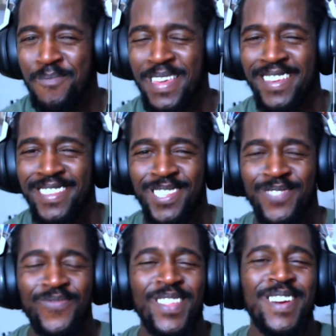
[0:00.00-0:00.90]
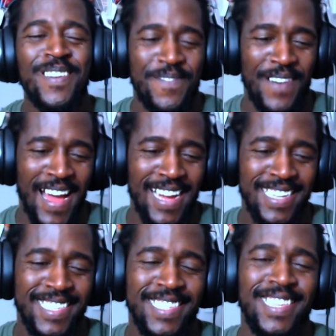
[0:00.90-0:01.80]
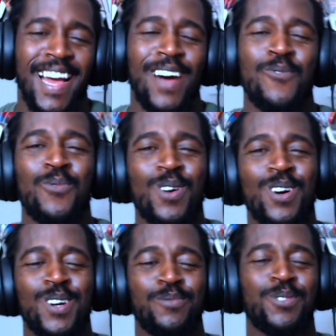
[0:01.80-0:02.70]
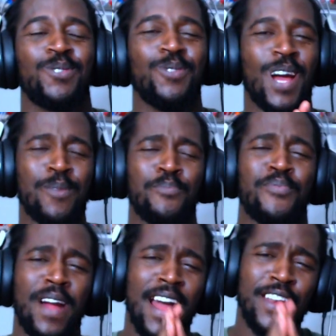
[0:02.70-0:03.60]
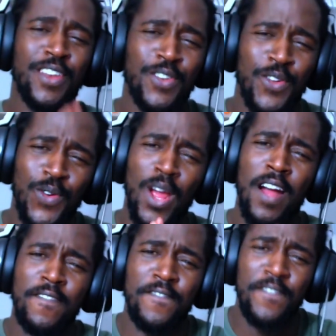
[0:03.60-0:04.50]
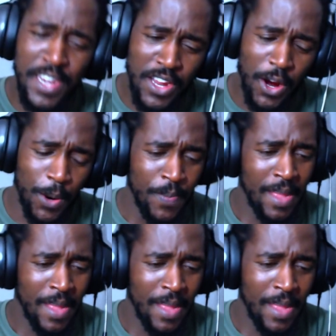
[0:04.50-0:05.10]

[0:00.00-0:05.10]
Because facts, and welcome to a brand new video.